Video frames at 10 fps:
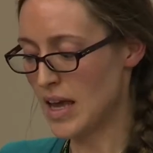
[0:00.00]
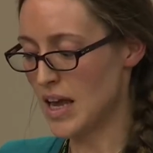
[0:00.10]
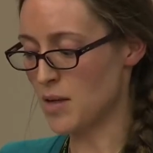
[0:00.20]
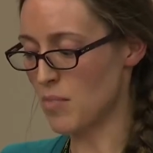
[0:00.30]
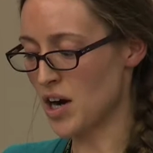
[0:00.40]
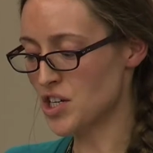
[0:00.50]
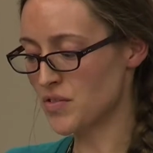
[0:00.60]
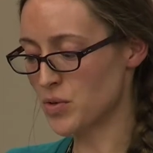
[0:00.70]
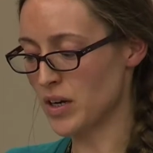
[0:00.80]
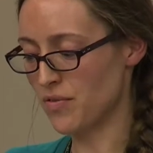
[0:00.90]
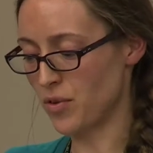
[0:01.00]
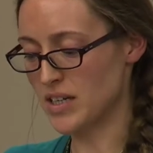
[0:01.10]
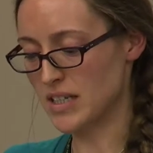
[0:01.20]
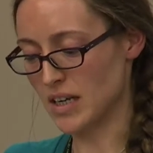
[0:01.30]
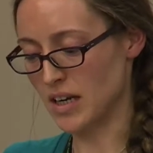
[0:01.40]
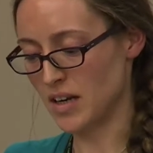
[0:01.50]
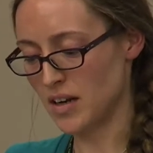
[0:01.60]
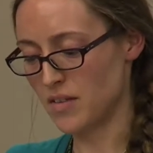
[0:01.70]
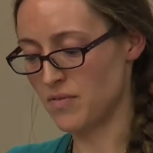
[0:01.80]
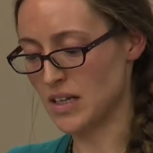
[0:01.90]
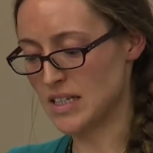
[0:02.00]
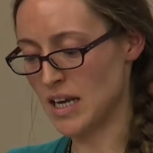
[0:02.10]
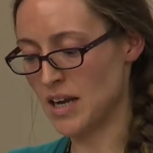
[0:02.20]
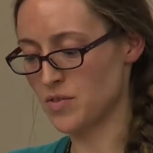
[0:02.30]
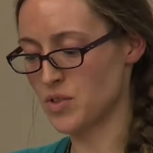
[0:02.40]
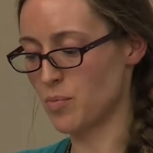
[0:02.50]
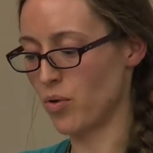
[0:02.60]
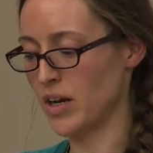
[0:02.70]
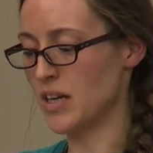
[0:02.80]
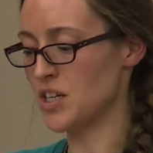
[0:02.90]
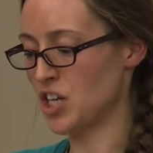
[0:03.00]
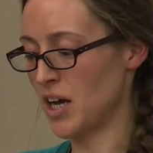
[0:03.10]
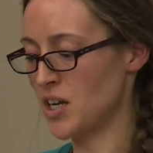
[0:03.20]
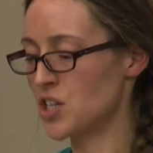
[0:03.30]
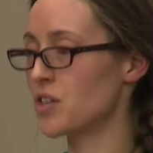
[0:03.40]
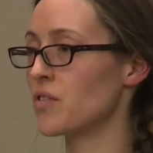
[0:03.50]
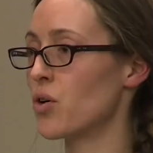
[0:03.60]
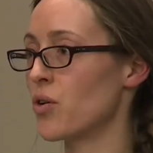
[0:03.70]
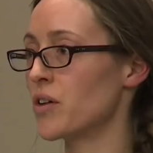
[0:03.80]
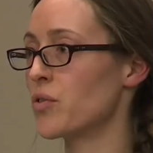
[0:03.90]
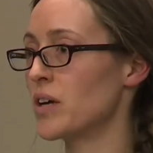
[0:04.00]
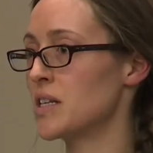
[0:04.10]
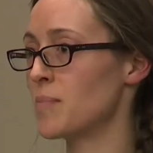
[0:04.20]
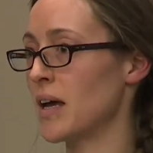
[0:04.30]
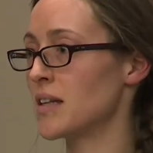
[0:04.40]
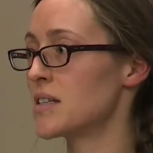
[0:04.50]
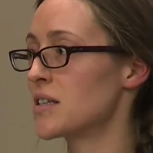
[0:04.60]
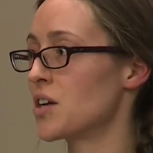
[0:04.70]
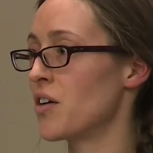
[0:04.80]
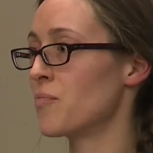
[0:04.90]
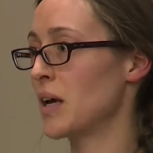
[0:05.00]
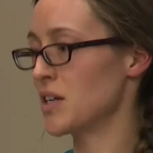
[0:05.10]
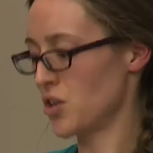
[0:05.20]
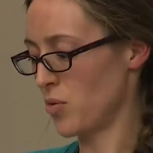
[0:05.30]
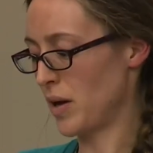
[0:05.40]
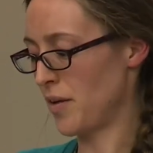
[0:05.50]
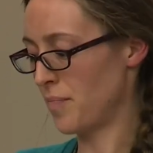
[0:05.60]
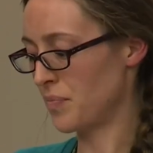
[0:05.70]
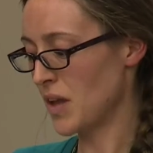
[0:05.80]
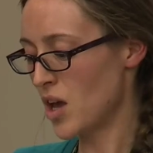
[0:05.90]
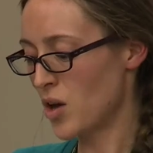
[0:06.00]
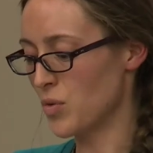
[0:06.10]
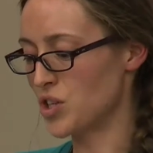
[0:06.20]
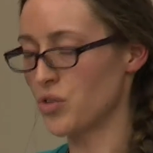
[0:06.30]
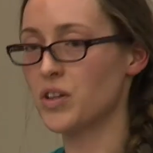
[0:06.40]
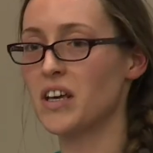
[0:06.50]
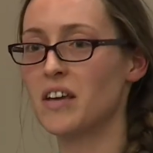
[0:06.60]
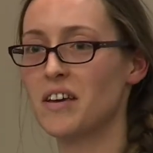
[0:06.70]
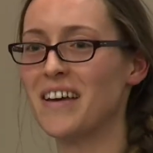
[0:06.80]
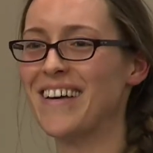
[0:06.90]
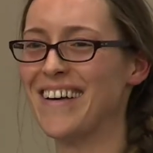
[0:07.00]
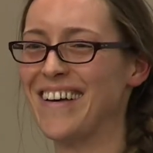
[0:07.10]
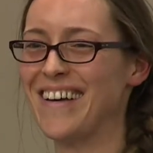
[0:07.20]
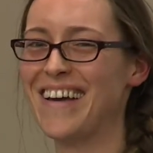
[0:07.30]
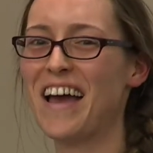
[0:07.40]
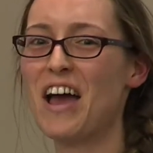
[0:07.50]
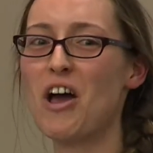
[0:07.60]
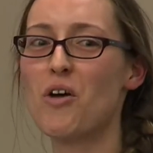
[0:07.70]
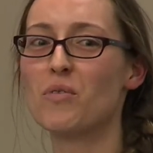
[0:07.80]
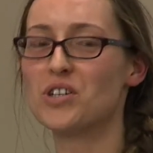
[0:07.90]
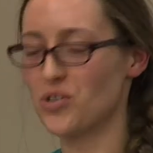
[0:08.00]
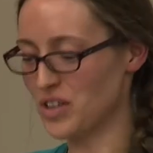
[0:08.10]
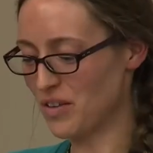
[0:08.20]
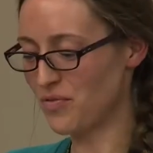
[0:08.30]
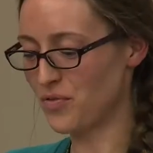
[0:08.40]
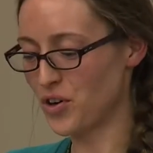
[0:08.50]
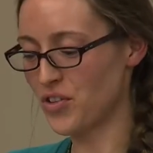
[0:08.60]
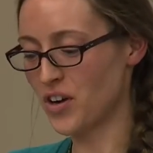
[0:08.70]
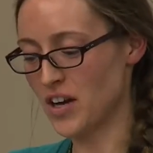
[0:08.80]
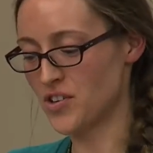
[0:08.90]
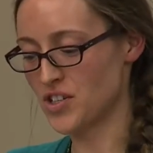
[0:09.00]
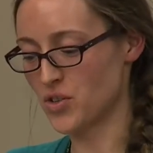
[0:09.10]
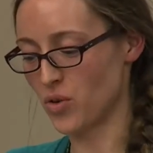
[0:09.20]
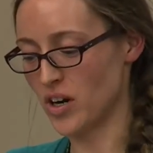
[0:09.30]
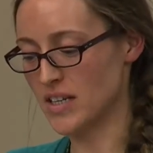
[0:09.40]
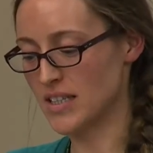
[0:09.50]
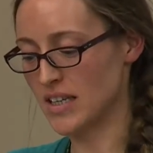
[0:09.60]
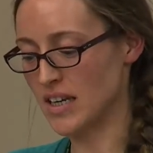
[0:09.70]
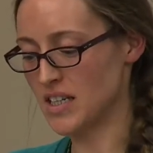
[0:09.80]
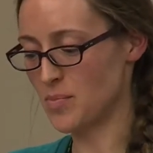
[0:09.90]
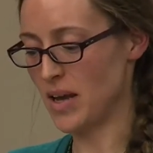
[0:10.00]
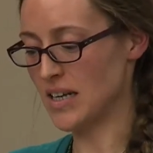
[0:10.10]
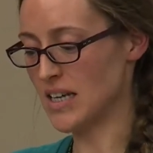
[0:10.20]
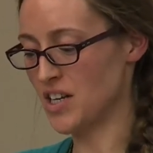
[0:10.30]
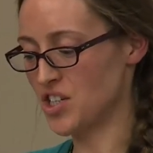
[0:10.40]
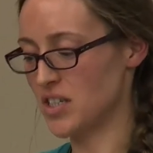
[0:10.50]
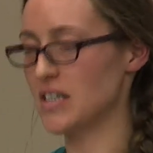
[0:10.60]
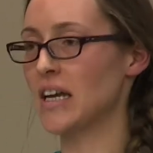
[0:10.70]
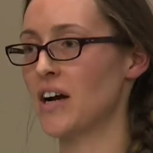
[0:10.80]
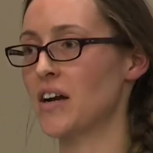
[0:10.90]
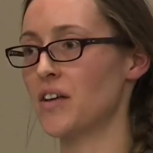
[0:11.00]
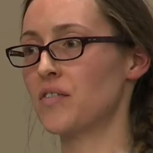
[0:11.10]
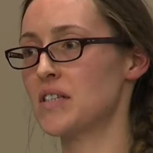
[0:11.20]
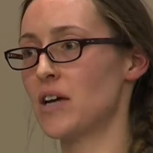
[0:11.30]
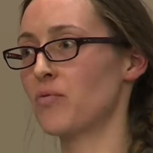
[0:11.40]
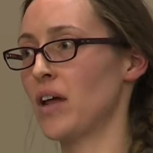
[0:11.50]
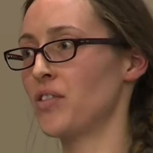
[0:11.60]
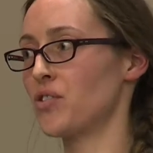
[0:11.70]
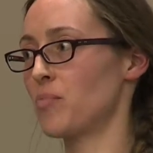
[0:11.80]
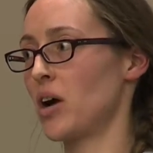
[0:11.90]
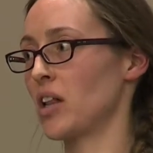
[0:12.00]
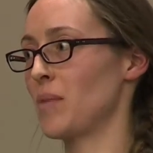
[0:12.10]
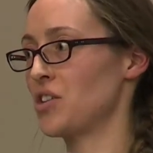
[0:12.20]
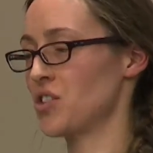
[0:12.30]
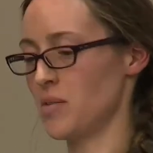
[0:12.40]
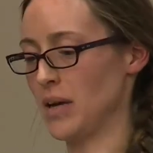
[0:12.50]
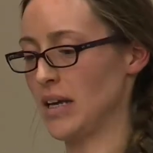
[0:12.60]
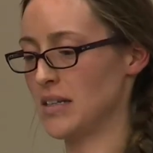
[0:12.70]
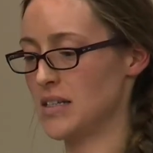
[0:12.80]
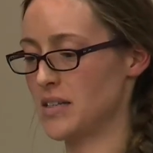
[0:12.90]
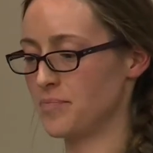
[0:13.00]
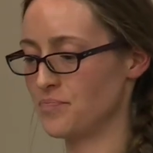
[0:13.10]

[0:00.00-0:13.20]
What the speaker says: In March of 2014, Vic Taves was appointed a judge of the Court of Queen's Bench of Manitoba, which only further underscores the need to pay attention to narratives that run through the parliamentary debates.